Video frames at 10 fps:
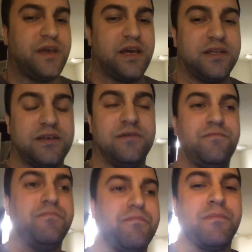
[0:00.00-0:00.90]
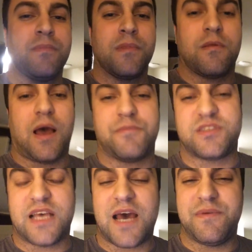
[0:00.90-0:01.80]
man i'm
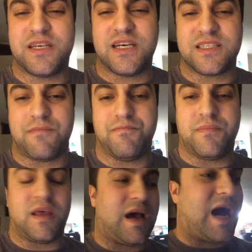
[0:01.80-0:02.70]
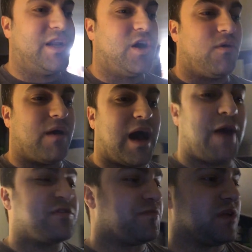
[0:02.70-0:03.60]
sad because i'm I know
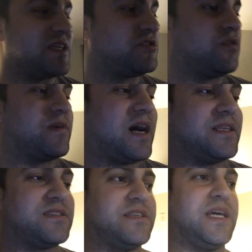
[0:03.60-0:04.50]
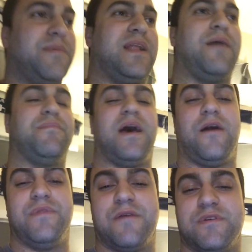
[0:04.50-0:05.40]
I was blessed to have gone to see him, and i
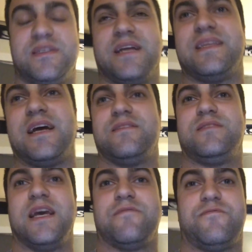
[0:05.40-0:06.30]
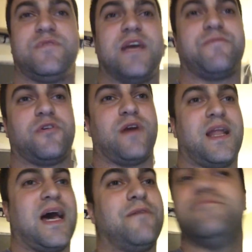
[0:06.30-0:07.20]
will never take that take take for
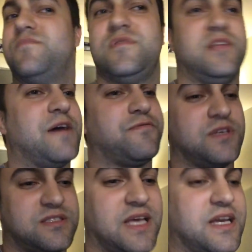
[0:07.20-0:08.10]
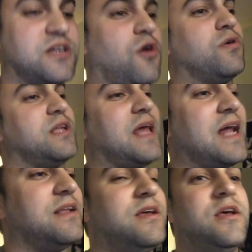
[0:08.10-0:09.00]
granted. I definitely say going to
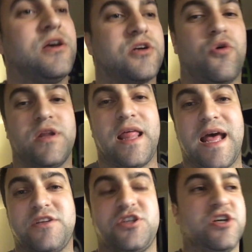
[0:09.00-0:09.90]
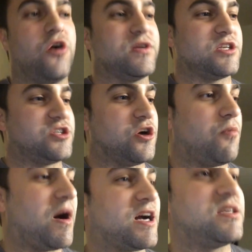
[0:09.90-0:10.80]
that going to that show at the
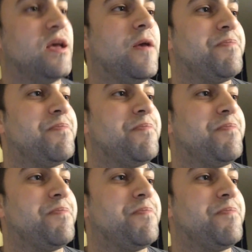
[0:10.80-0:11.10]
Showbox